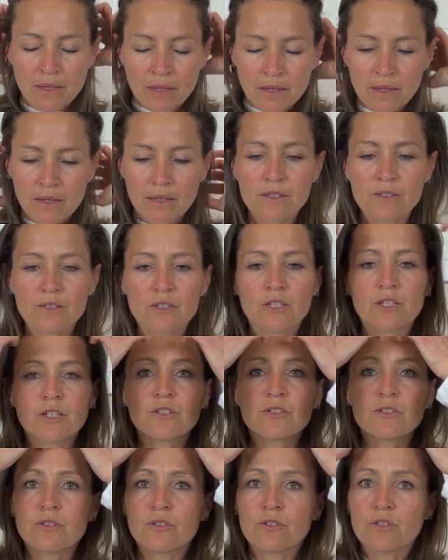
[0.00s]
This you can
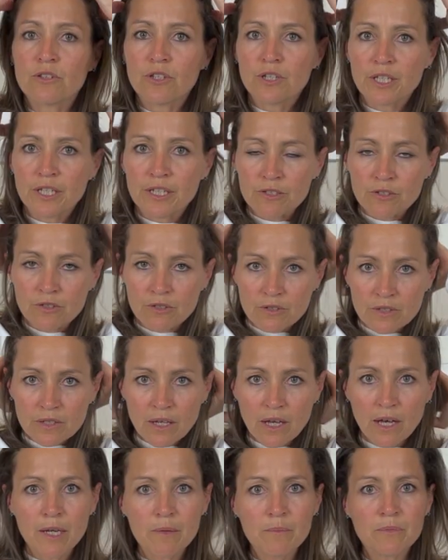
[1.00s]
do 32
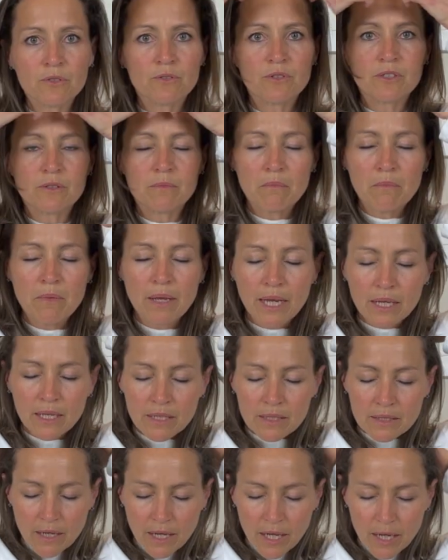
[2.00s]
times or as many
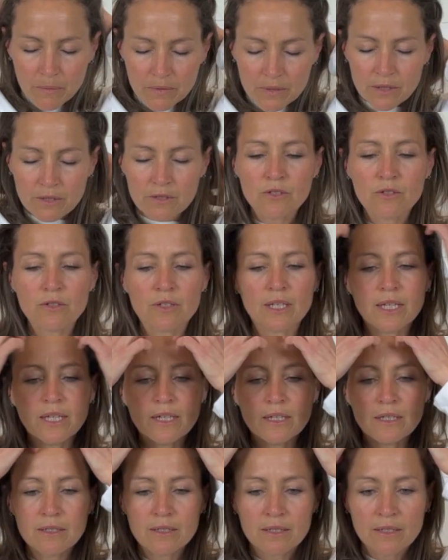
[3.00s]
times as you
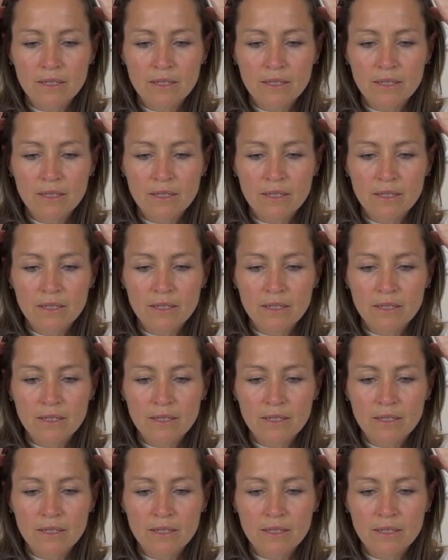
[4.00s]
need.